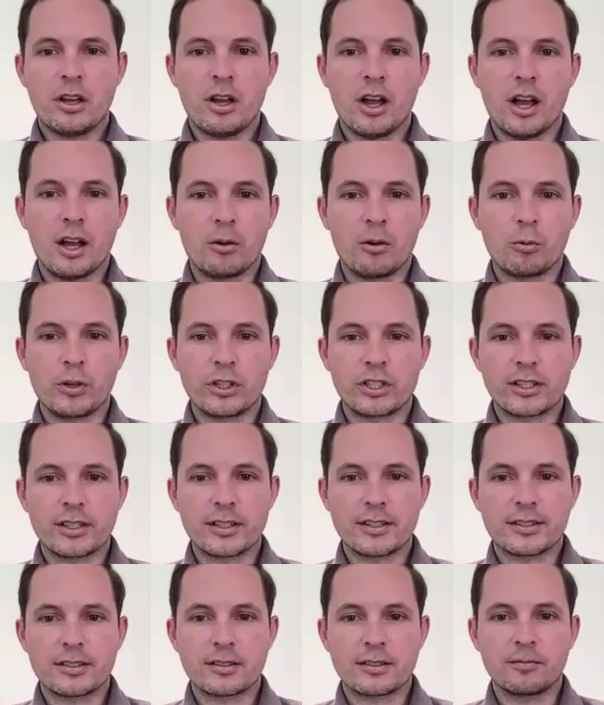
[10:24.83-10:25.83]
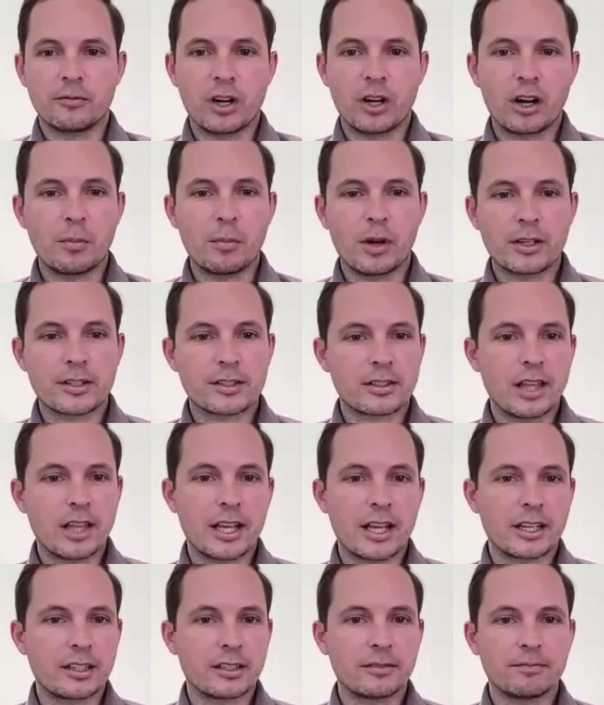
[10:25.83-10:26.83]
uh, which is very much
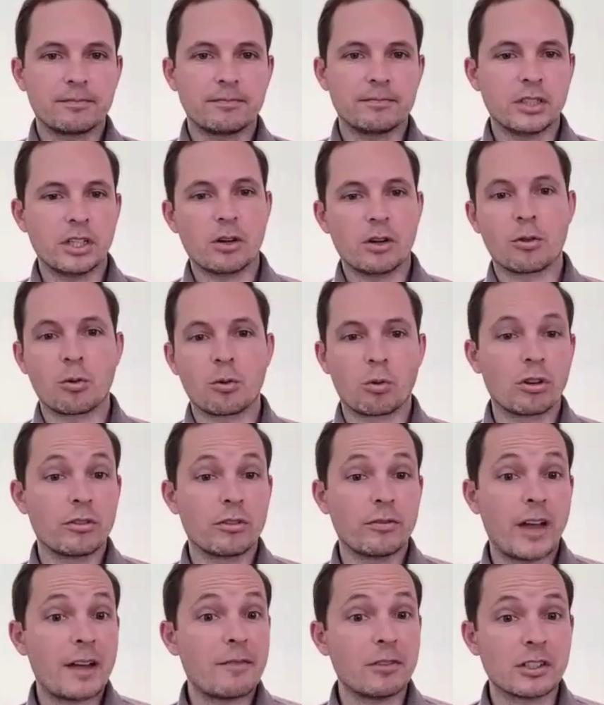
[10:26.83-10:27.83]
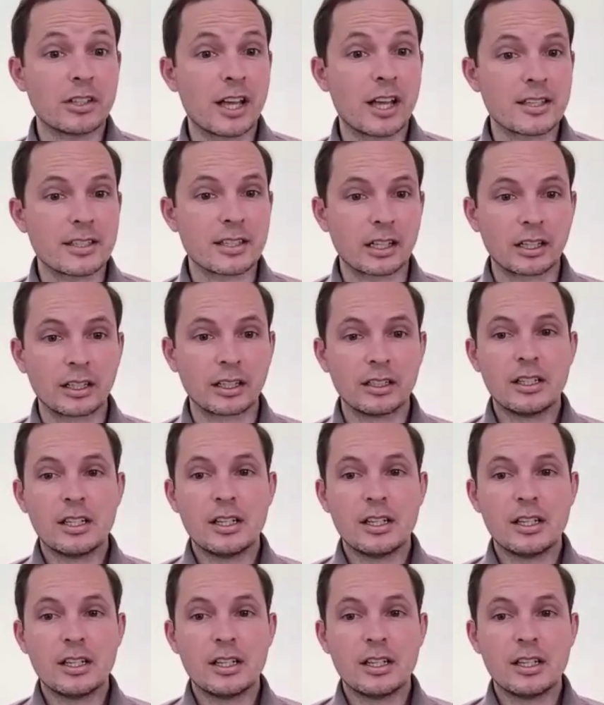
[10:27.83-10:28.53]
like you know the world of advertising.